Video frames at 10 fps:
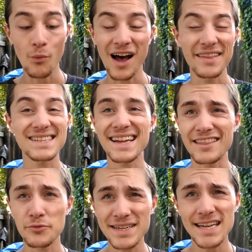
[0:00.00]
Wow, that's
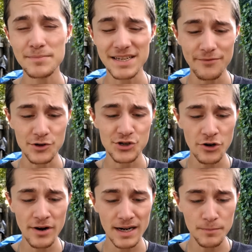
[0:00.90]
like 3 types of different
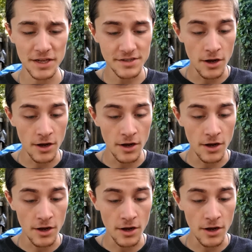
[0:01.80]
sugar. I get a blend.